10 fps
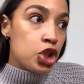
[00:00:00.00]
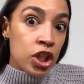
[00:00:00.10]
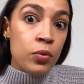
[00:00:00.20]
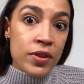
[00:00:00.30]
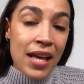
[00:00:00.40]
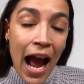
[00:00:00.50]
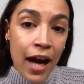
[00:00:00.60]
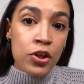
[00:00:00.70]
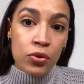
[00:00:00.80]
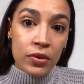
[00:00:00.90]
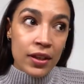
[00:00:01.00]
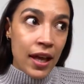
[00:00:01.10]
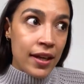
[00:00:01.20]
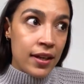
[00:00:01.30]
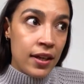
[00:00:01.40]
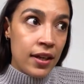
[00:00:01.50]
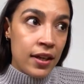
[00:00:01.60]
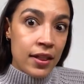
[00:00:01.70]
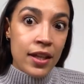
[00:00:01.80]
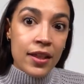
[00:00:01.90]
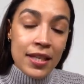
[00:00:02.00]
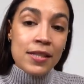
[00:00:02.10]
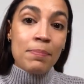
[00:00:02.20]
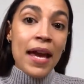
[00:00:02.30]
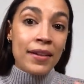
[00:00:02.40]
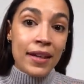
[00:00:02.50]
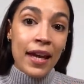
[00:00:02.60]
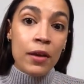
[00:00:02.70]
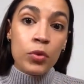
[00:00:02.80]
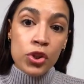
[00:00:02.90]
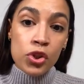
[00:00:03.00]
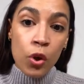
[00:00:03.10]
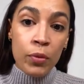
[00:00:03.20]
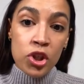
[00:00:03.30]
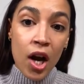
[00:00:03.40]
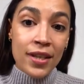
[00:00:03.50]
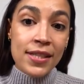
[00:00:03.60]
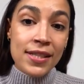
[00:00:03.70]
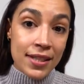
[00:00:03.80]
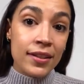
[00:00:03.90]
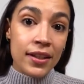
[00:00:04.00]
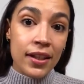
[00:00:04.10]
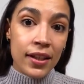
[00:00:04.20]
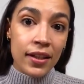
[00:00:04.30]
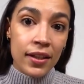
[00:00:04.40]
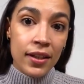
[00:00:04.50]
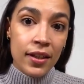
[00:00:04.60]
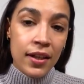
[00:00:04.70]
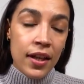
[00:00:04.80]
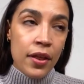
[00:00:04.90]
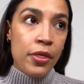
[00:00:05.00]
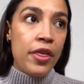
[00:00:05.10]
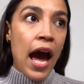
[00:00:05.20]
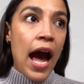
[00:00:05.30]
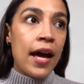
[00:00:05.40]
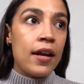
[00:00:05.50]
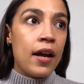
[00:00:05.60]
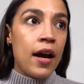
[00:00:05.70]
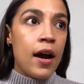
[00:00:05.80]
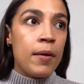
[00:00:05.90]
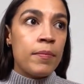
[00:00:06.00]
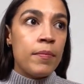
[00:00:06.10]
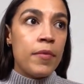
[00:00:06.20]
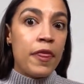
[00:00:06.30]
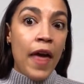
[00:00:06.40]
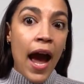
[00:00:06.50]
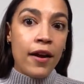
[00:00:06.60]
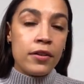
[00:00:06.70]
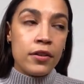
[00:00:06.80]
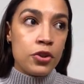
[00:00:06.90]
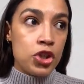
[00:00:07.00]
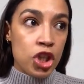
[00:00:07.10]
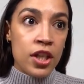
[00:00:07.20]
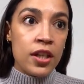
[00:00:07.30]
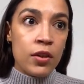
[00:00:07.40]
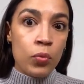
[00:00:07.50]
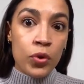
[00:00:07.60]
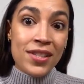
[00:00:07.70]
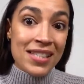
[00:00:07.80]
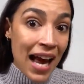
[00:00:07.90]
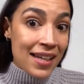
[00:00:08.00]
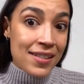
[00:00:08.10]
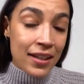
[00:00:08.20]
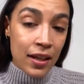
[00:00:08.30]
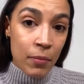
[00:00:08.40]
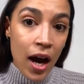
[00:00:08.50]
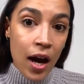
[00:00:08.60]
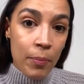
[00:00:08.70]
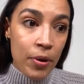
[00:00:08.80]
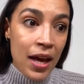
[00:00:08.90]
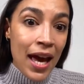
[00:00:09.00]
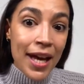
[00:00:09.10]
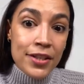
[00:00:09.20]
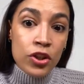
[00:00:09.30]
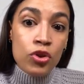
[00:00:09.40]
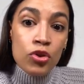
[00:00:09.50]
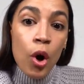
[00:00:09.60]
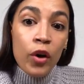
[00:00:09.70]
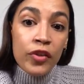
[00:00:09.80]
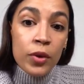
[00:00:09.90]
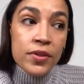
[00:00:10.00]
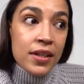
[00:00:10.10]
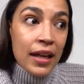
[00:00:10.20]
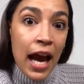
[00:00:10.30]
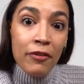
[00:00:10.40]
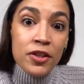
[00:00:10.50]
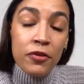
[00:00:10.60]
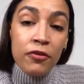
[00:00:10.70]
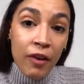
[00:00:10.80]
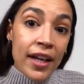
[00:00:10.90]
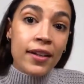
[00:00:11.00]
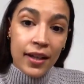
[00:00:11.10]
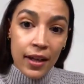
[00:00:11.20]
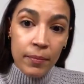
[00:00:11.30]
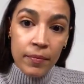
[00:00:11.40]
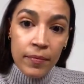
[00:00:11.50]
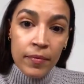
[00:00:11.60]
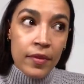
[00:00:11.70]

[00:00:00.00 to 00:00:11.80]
G was actually like, this man came with so much hostility that G was sizing him up and didn't know if he was going to have to fight him.